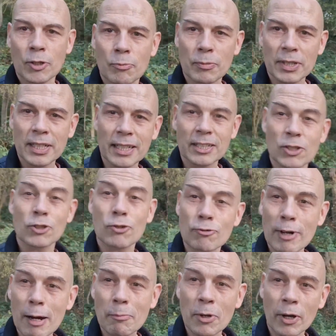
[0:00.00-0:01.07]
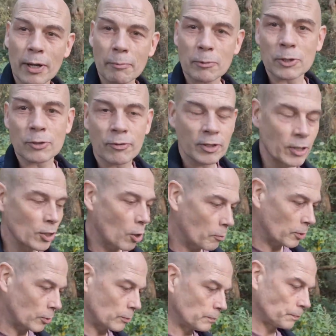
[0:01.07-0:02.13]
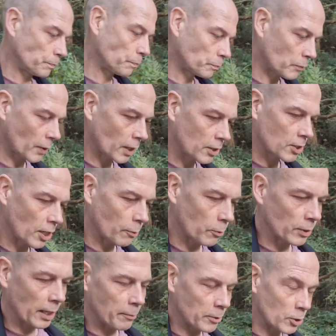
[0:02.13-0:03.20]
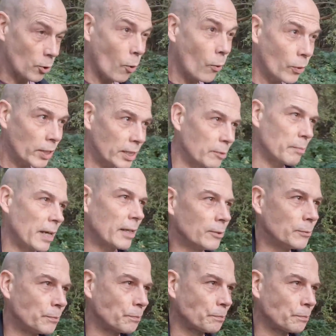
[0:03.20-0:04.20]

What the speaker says: but the strapline was phenomenal. So what they were talking about